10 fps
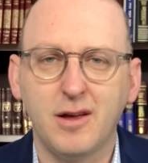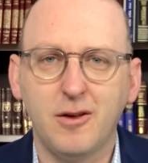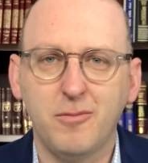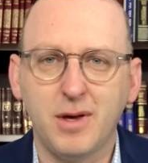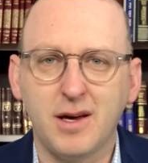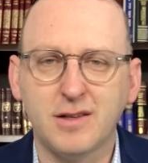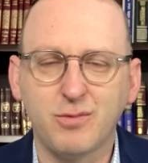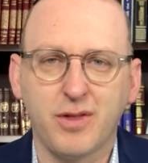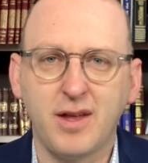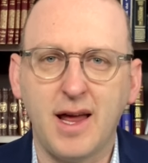Because
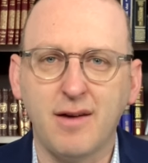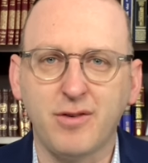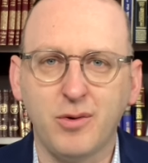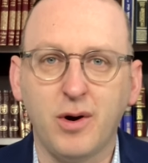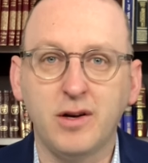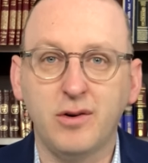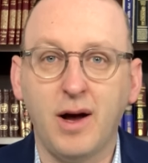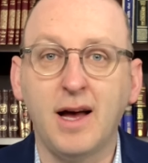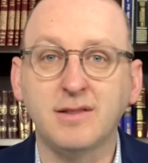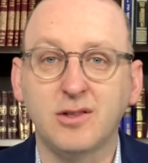within everyone who
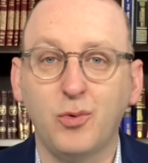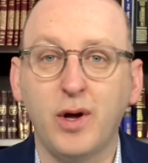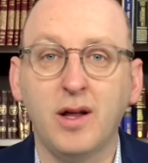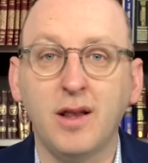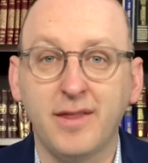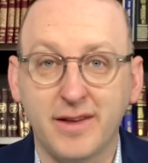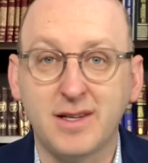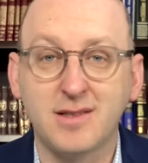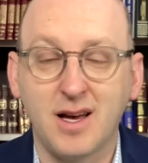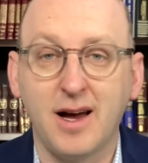has the will and the
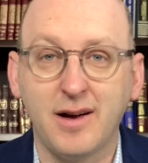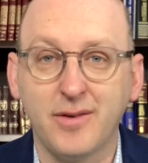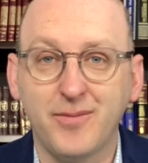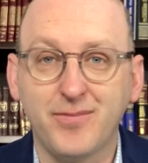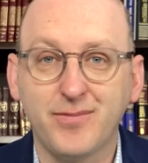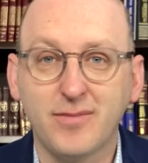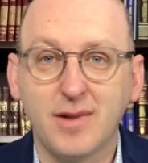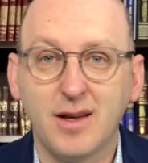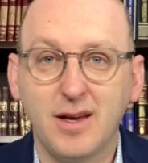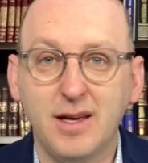desire
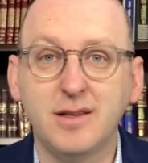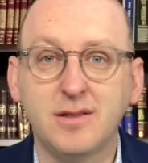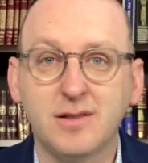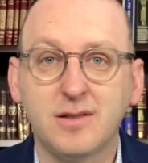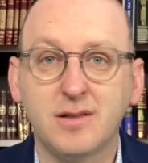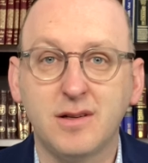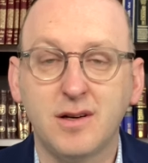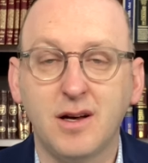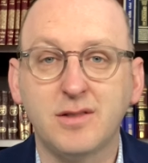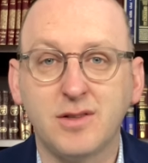is
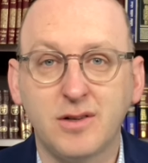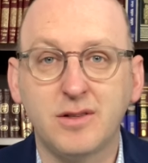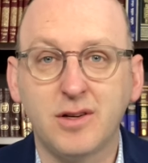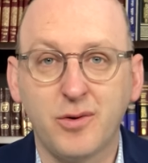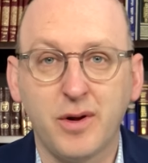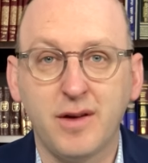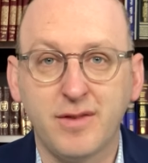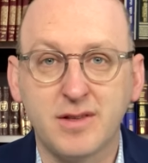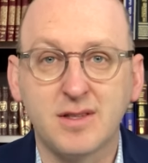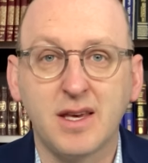a certain degree of the
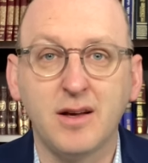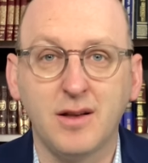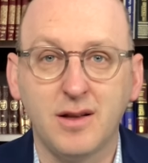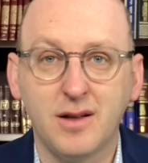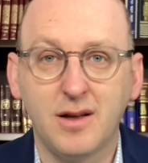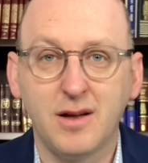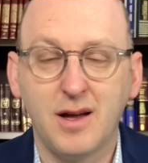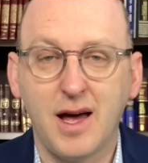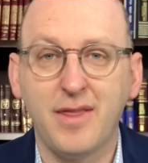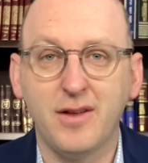skill
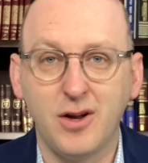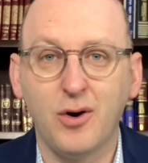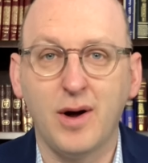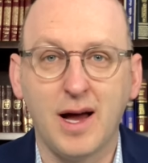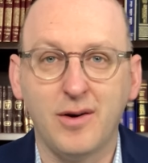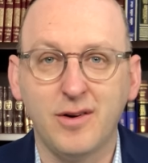and the know how.